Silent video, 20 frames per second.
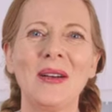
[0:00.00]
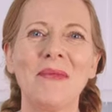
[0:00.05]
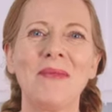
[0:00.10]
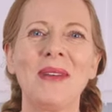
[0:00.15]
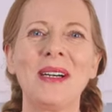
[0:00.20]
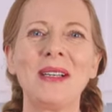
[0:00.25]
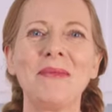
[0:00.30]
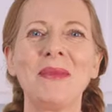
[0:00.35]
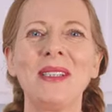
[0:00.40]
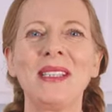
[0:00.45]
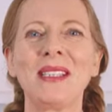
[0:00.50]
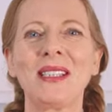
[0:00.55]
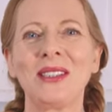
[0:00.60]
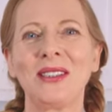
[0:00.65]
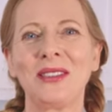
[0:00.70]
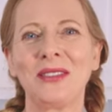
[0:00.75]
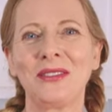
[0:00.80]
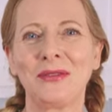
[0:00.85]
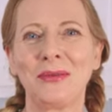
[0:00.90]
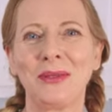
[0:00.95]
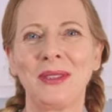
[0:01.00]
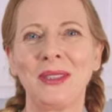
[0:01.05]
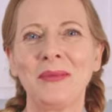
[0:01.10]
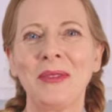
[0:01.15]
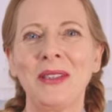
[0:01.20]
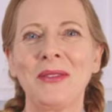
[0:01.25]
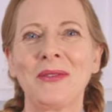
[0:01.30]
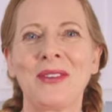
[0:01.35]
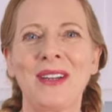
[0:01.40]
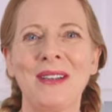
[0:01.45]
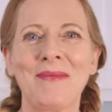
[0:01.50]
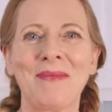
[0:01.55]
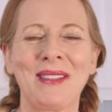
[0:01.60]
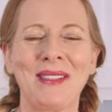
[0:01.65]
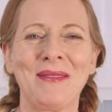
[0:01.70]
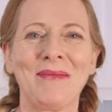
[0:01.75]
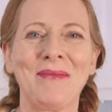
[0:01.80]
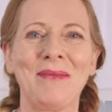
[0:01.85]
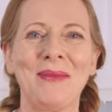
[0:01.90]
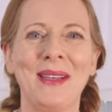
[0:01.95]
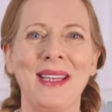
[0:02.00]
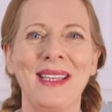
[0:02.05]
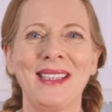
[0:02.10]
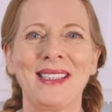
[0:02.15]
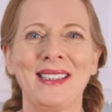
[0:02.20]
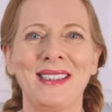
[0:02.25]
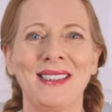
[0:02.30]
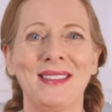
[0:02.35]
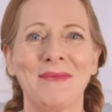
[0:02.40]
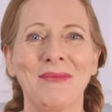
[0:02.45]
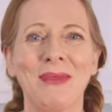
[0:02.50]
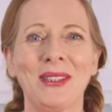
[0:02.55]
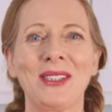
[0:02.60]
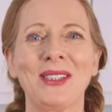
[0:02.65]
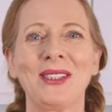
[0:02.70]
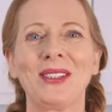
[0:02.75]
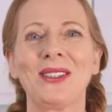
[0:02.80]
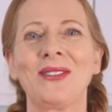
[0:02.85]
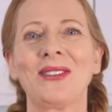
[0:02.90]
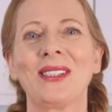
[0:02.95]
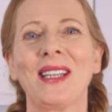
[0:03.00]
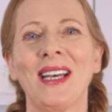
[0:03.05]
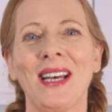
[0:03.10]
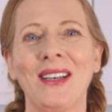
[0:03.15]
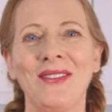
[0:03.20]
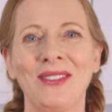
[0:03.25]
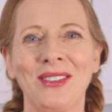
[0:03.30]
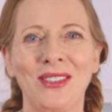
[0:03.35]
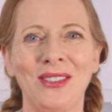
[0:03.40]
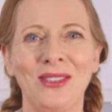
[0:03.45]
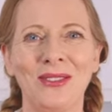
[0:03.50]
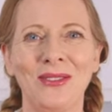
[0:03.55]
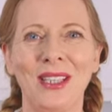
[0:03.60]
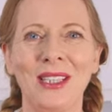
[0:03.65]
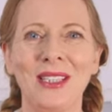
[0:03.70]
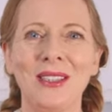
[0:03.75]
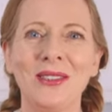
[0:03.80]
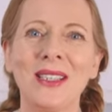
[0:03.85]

My meatloaf will be wrapped in bacon, but you don't have to do that.